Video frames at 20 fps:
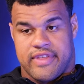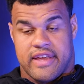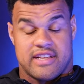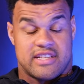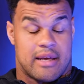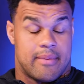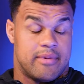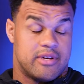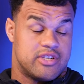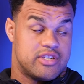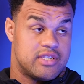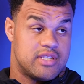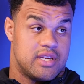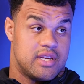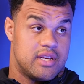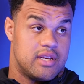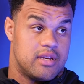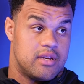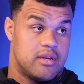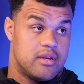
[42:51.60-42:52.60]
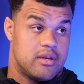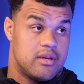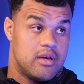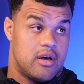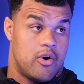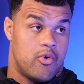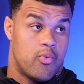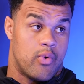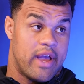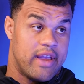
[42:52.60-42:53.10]
things I'm interested
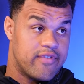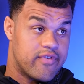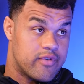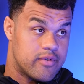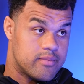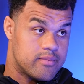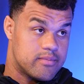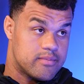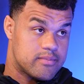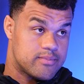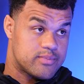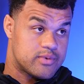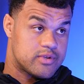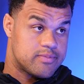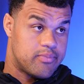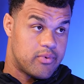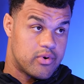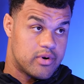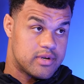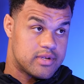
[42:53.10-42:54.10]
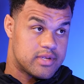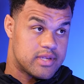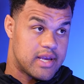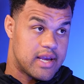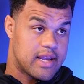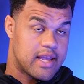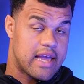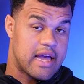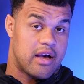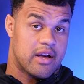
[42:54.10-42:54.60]
away from sports?
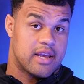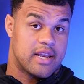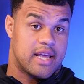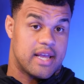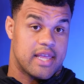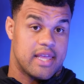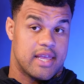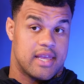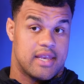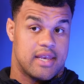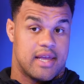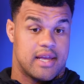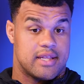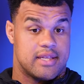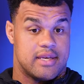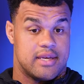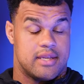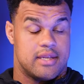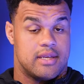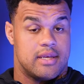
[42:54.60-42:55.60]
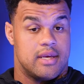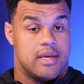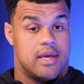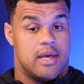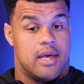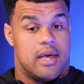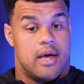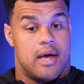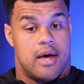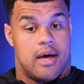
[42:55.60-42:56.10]
Like how can I get connected?
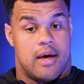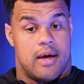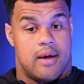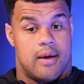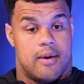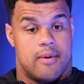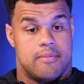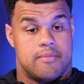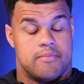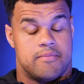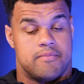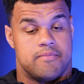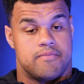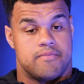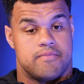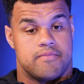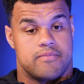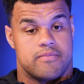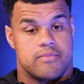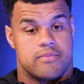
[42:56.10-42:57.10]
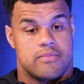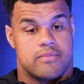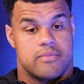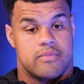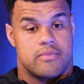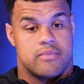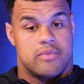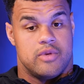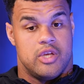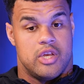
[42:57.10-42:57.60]

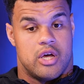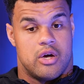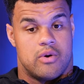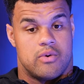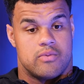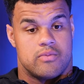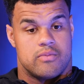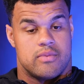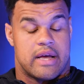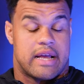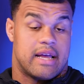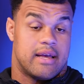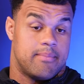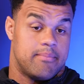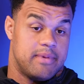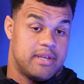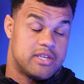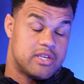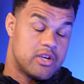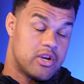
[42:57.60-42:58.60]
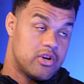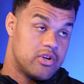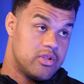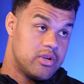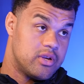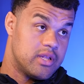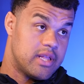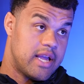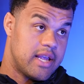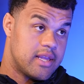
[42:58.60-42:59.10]
You know, like I mentioned
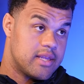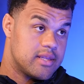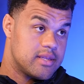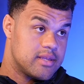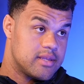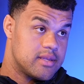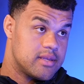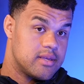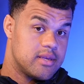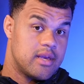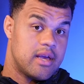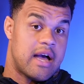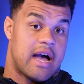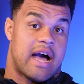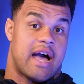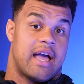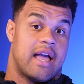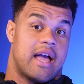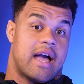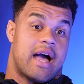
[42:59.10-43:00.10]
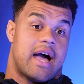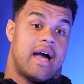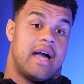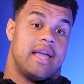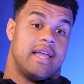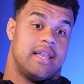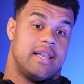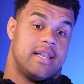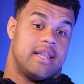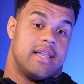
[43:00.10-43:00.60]
earlier, like
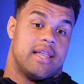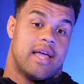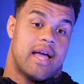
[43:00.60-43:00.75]
I